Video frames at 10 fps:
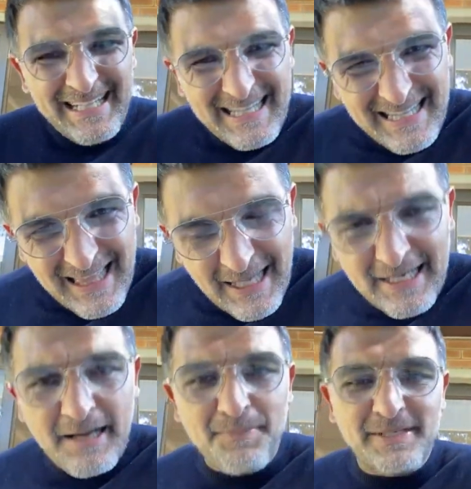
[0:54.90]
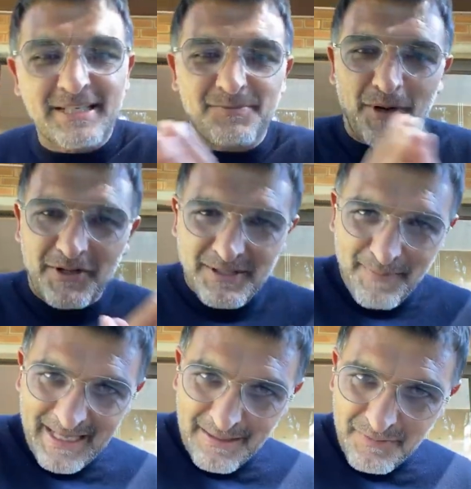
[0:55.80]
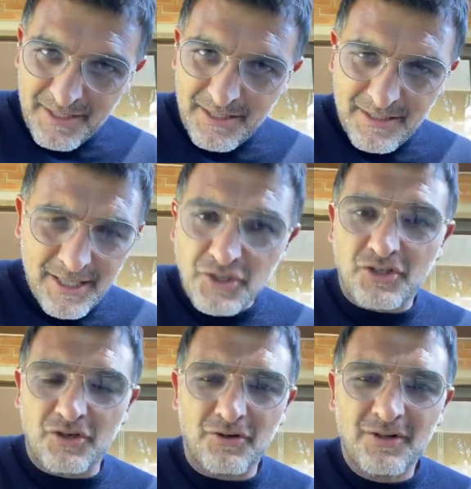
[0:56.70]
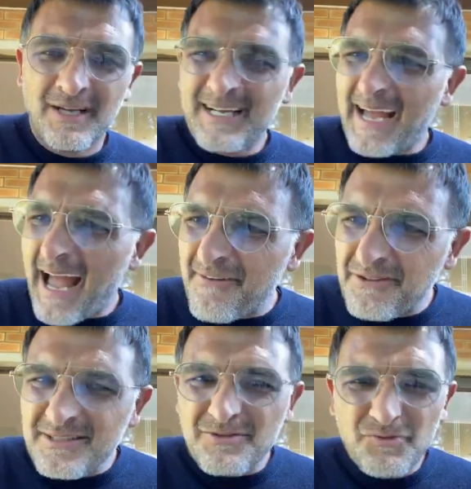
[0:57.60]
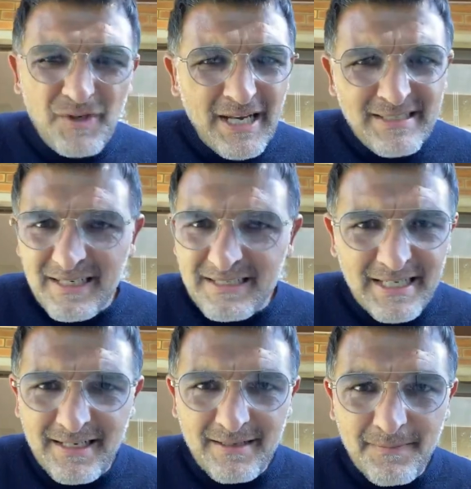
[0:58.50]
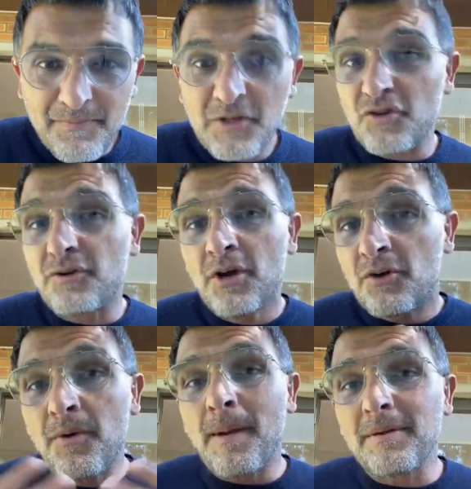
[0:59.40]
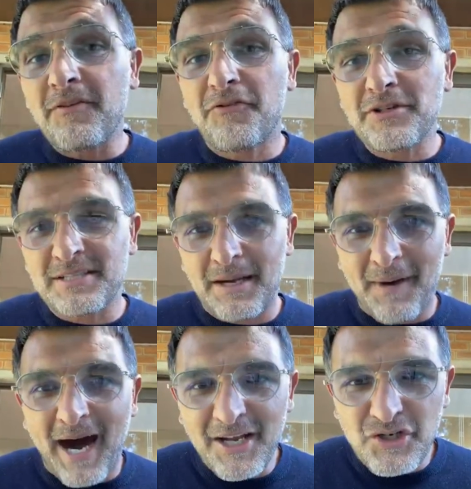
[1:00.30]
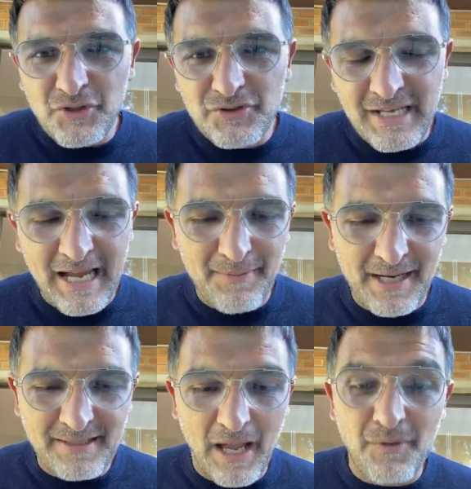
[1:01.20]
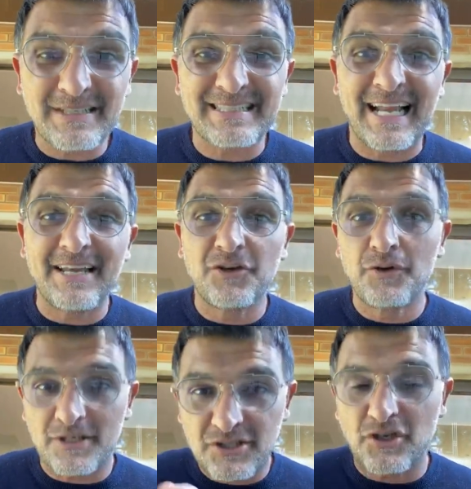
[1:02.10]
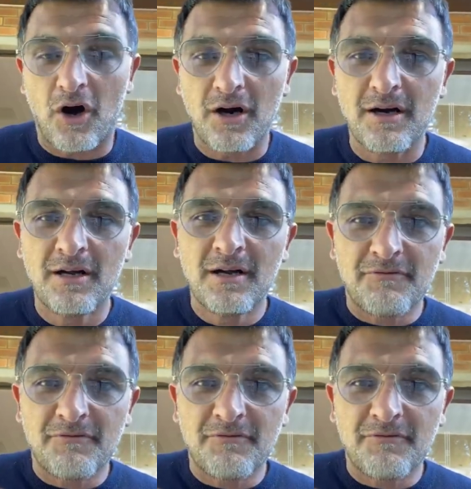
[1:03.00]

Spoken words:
linear business models and made them digital haven't really succeeded. So remember the first time iTunes came out, they were selling you a song for